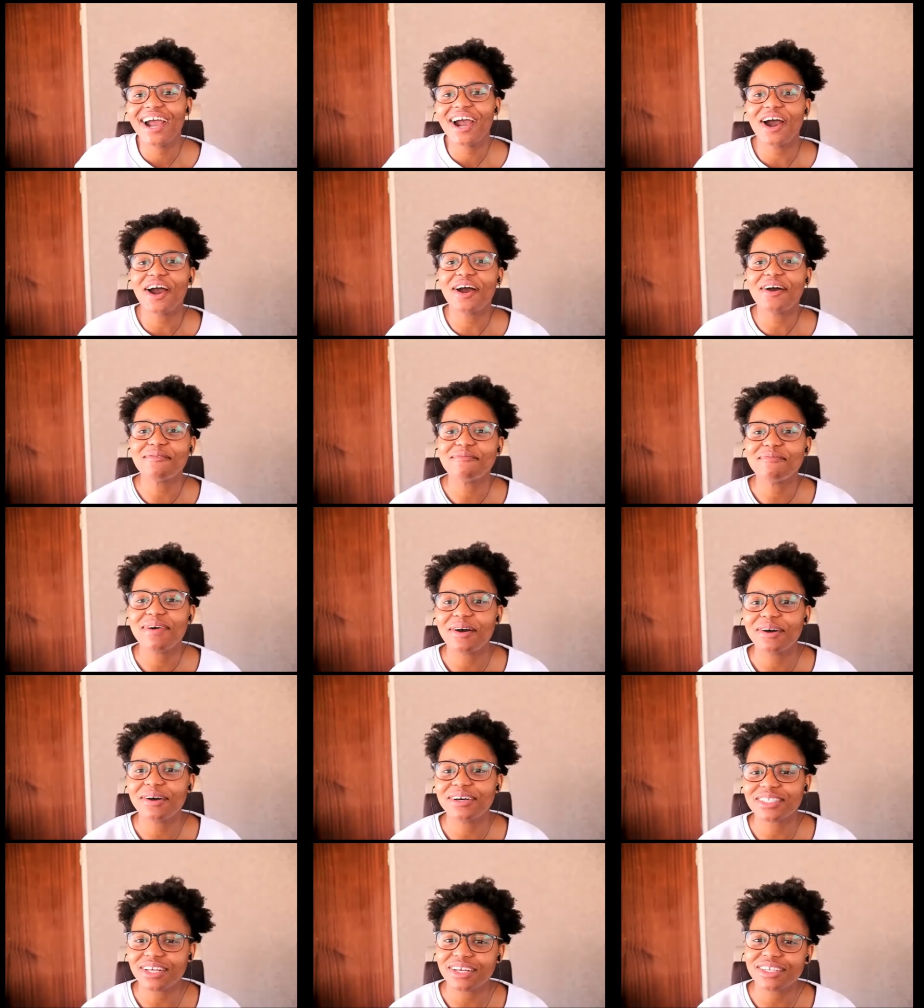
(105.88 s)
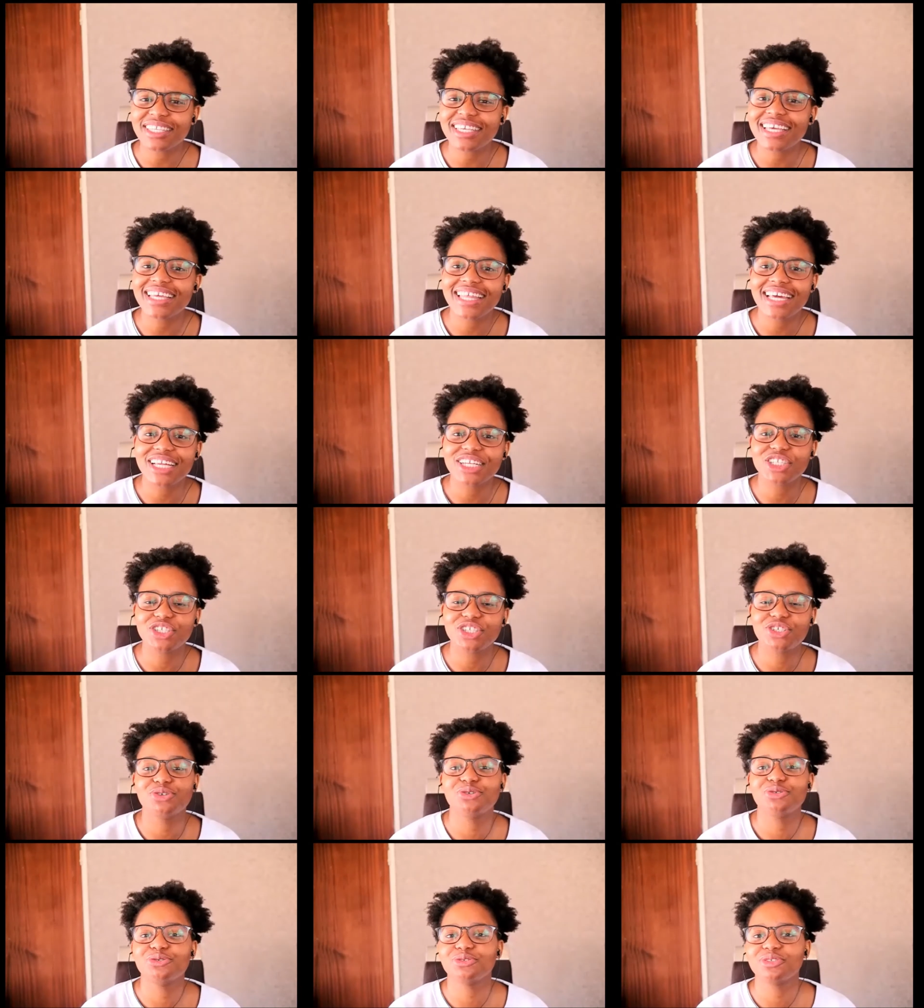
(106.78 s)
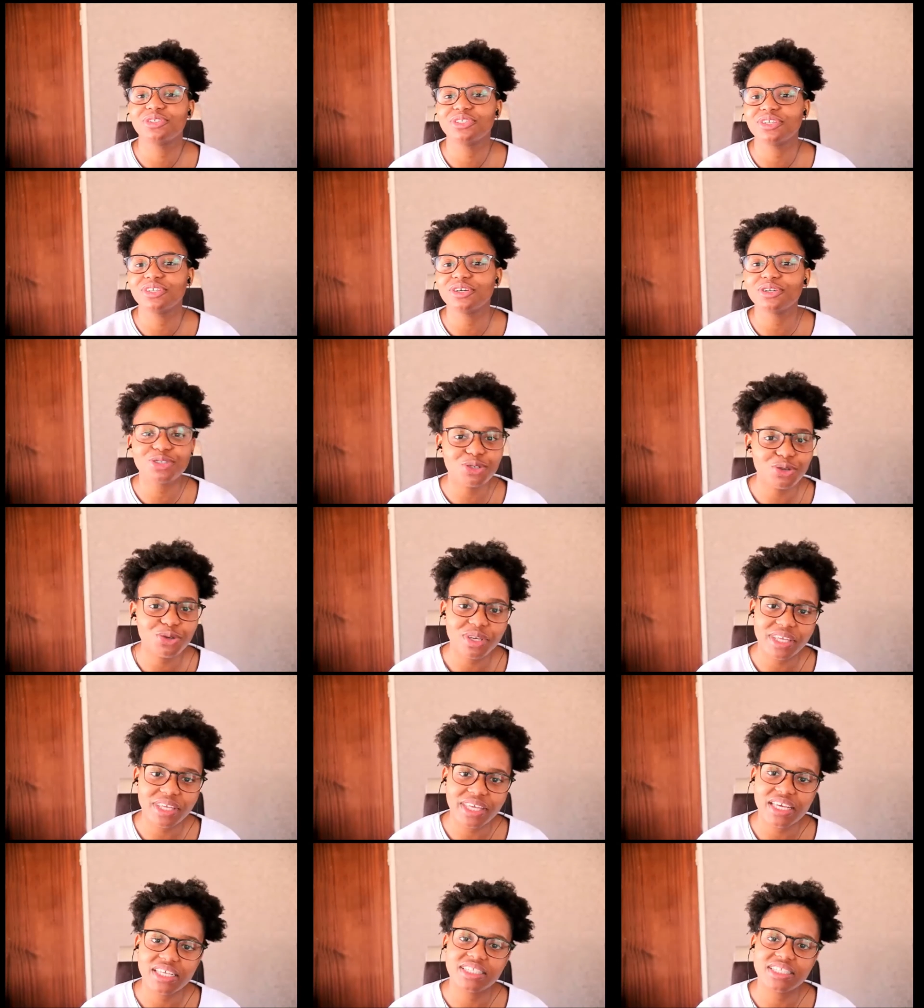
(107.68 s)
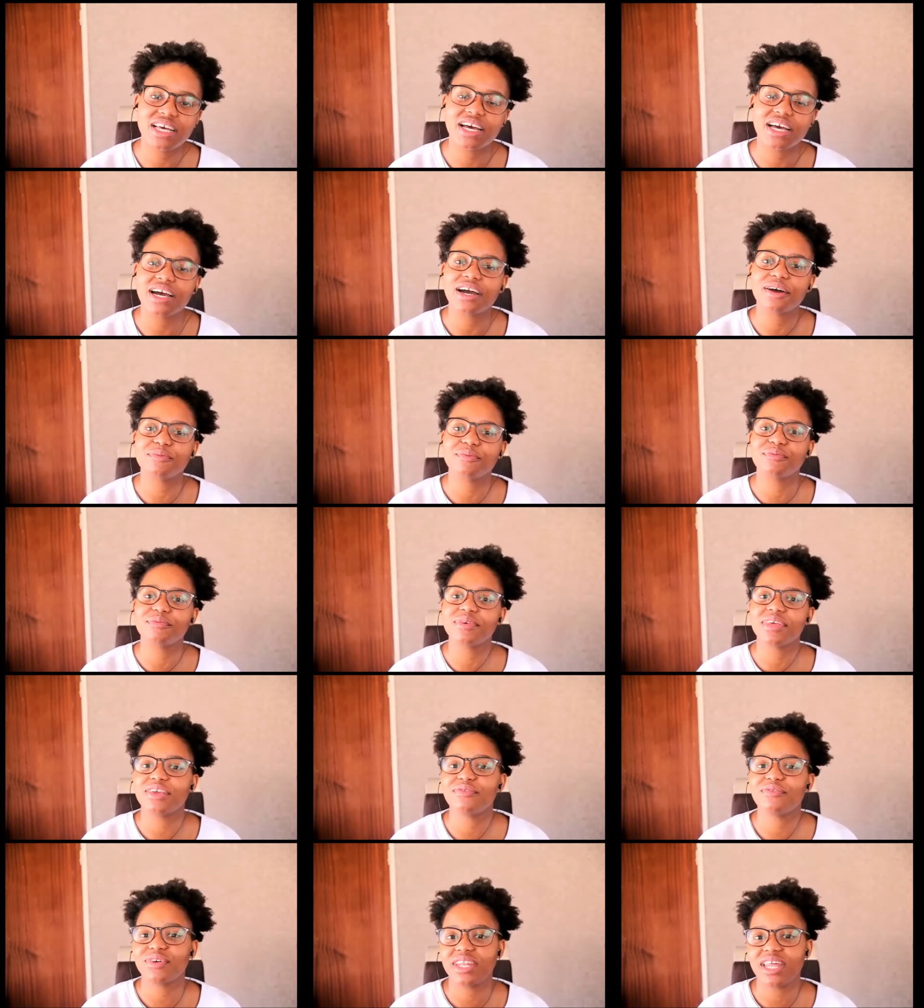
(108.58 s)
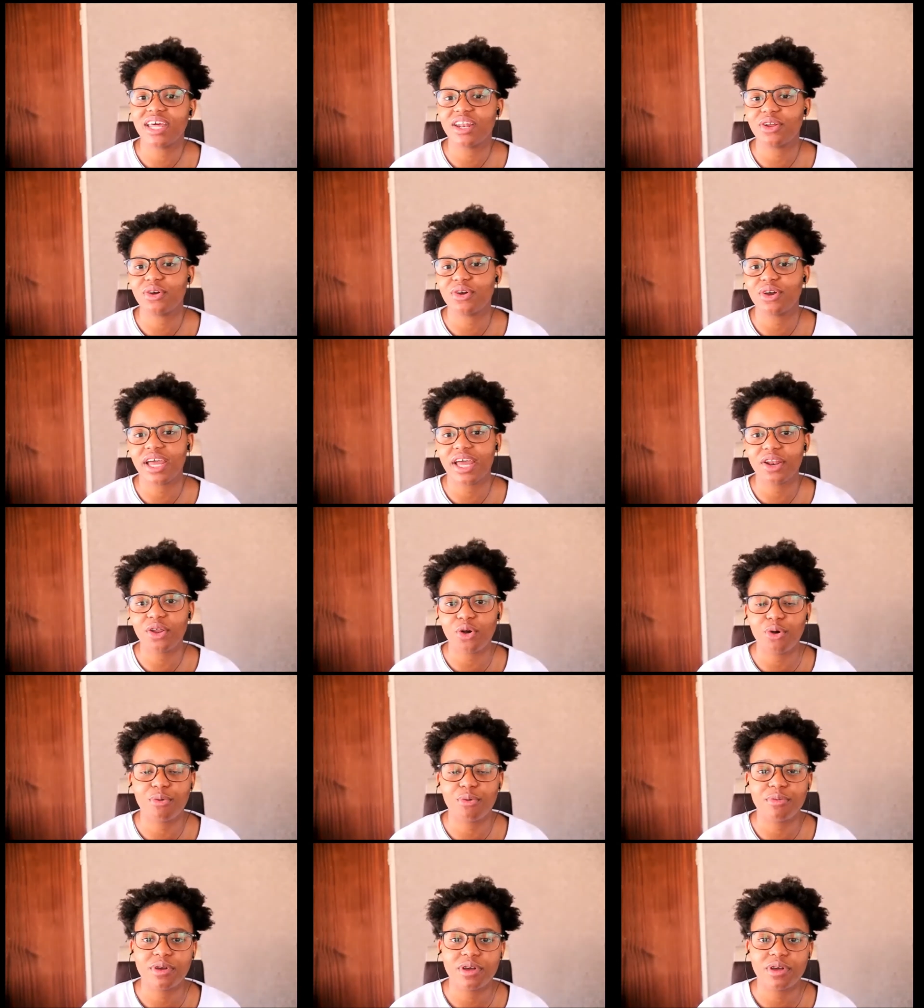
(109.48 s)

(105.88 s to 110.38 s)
I was asking that you still do gigs even at home.